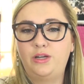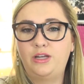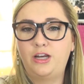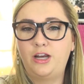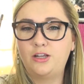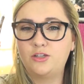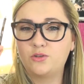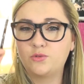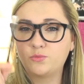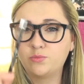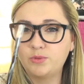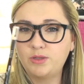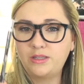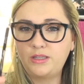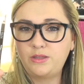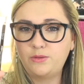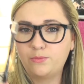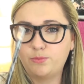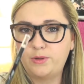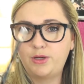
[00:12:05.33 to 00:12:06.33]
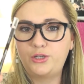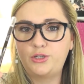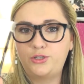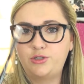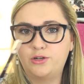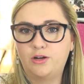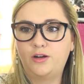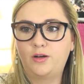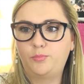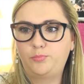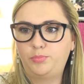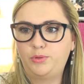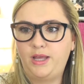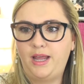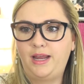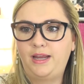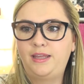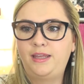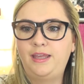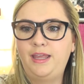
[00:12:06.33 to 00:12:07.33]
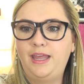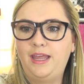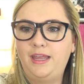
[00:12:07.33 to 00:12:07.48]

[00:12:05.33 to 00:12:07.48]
It is a really rich dark black